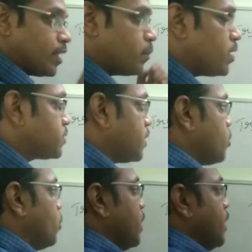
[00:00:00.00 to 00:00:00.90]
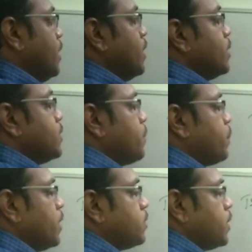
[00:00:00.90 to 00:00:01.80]
three terminals I told.
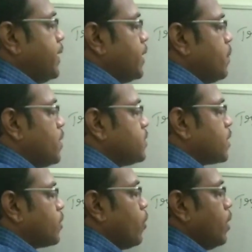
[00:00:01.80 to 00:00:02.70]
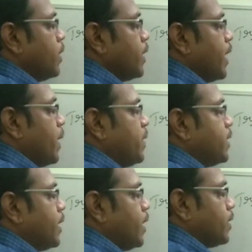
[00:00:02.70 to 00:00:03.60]
That three terminals are called
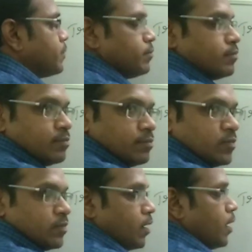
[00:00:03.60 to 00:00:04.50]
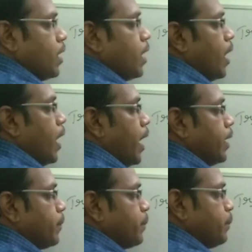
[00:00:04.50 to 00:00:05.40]
emitter,
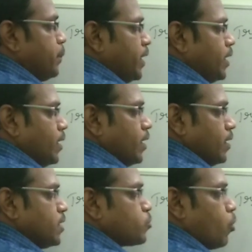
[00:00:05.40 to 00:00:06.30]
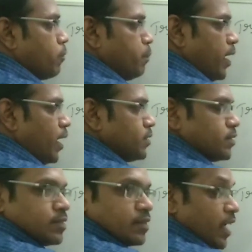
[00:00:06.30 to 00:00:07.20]
and B is called
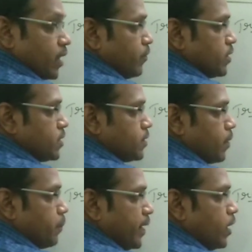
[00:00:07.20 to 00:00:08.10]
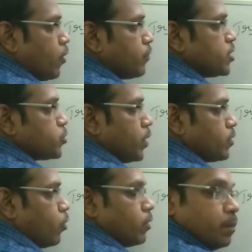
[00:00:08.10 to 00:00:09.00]
base, and which is in the middle of this
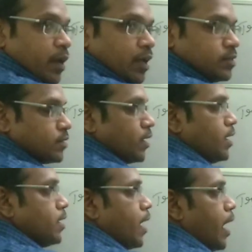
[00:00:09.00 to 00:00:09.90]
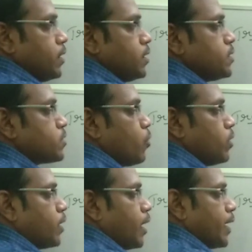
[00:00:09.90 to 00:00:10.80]
one called base, and this is
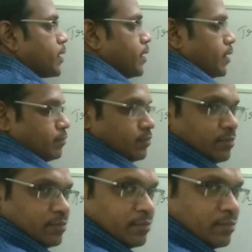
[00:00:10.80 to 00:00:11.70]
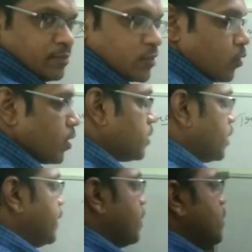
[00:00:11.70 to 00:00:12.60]
called collector. So what
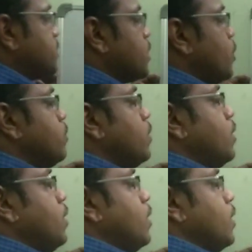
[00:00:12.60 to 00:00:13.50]
are three terminals now?